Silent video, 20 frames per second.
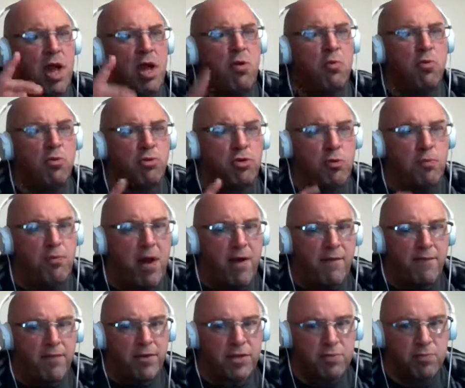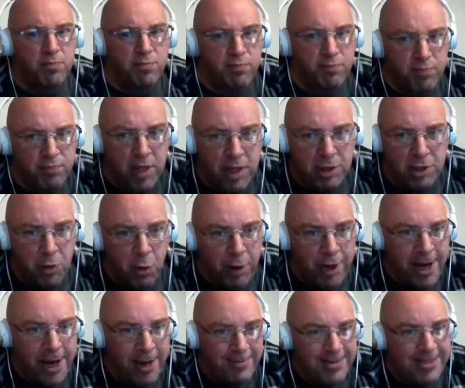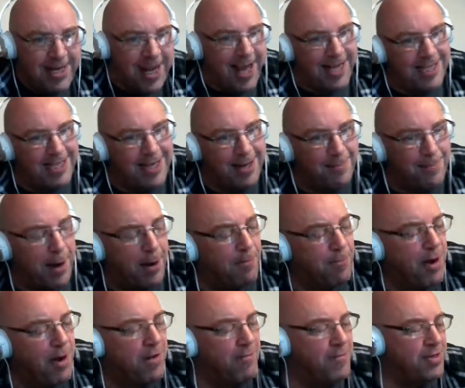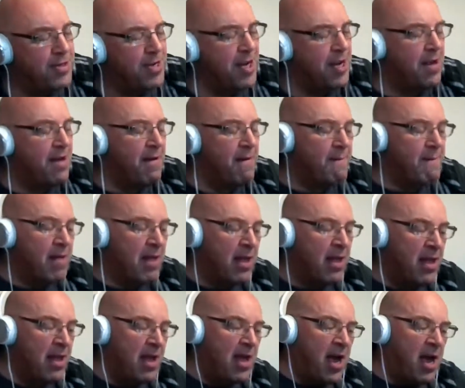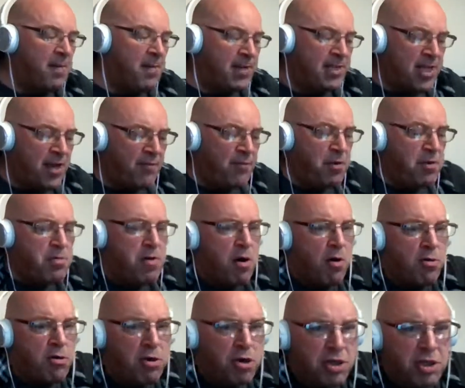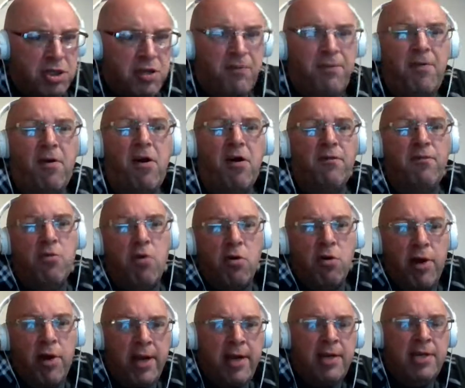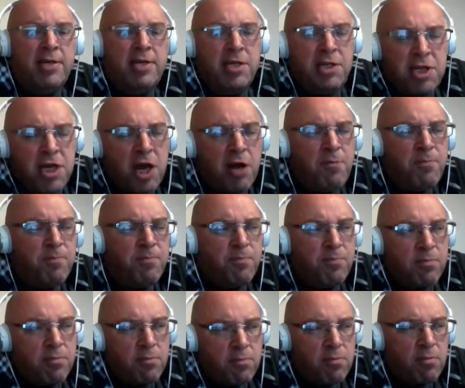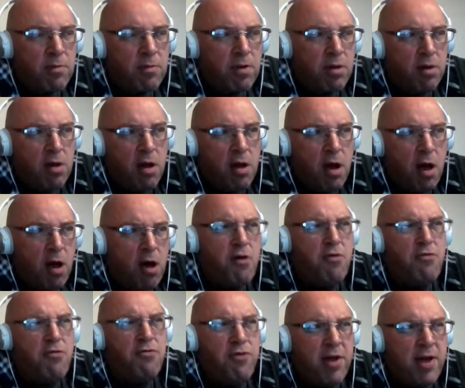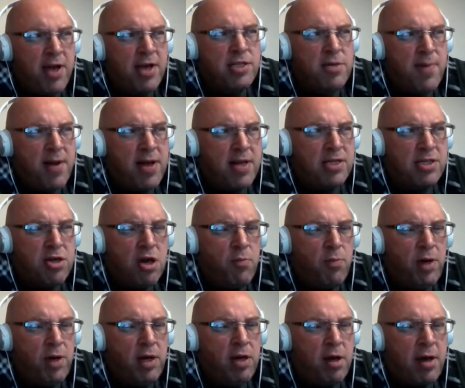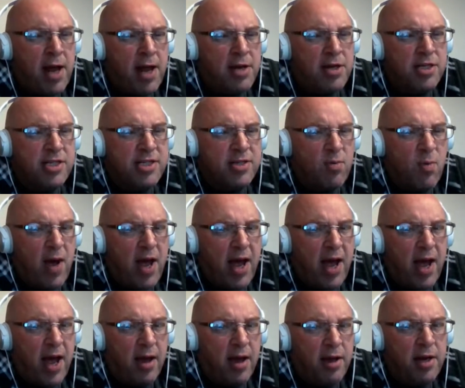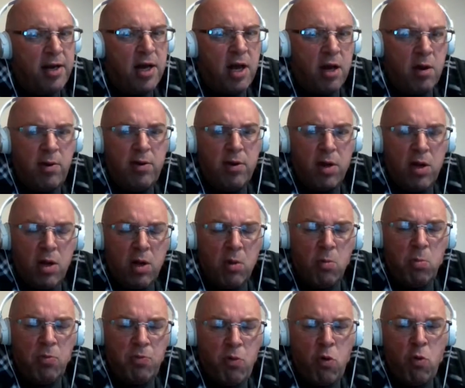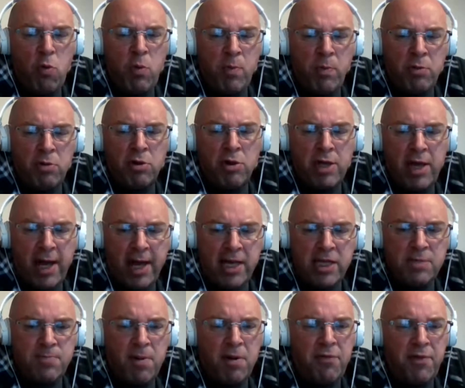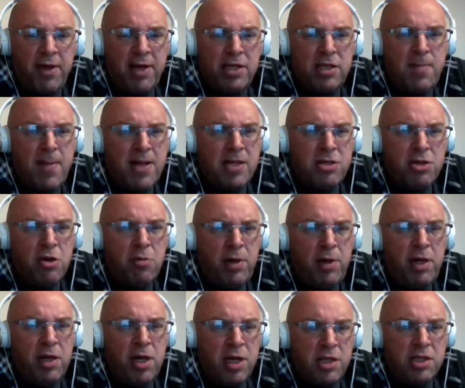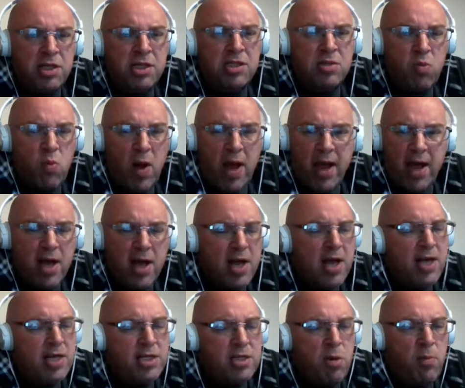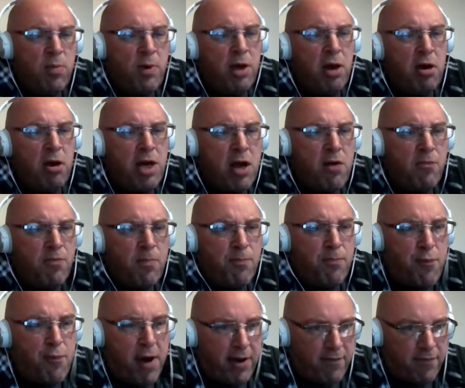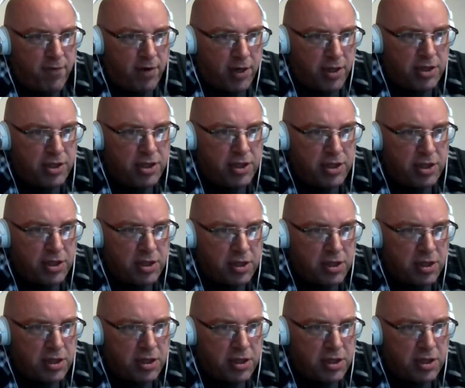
we'll do breakfast. They're talking upstairs about breakfast. And the 7-year-old looks at the 5-year-old kid and he says, I think it's about time we learn how to swear. We're all good kids, but I think it's about time we learn to swear. So when we go down for breakfast,